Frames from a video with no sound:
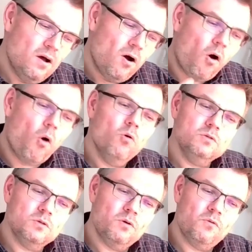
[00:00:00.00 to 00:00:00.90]

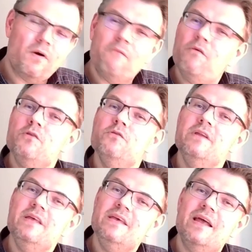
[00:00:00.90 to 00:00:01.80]
also one
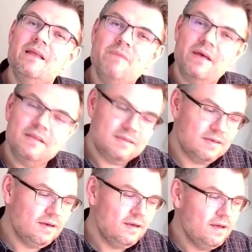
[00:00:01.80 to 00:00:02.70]
unique element,
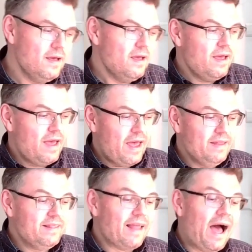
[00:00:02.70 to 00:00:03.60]
yeah. And
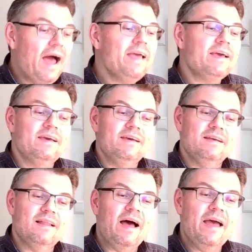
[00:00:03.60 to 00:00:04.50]
like
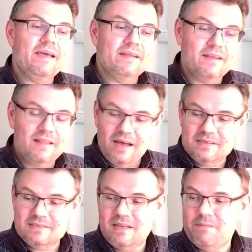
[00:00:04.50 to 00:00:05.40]
like the
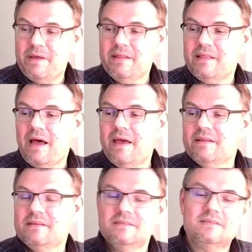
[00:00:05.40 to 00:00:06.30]
last element, like
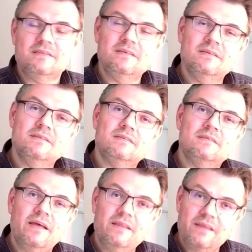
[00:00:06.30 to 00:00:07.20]
this this
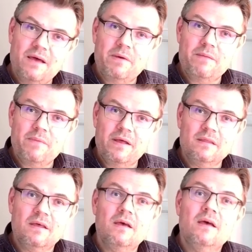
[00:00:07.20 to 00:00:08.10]
dead time element,
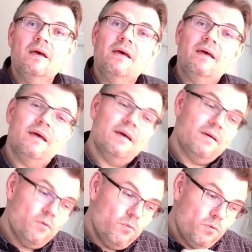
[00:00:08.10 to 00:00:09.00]

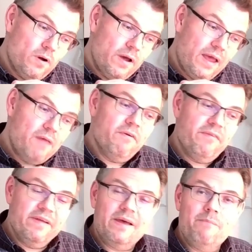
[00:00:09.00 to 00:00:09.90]

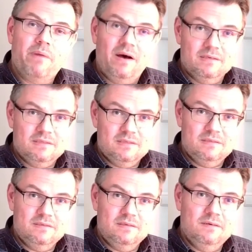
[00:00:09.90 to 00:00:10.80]
everything can pass.
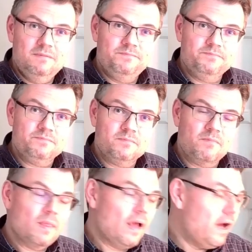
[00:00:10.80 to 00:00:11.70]
Yeah?
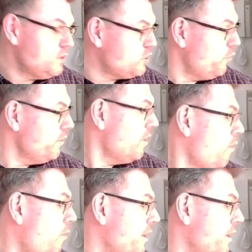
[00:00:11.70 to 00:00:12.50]
I show you now one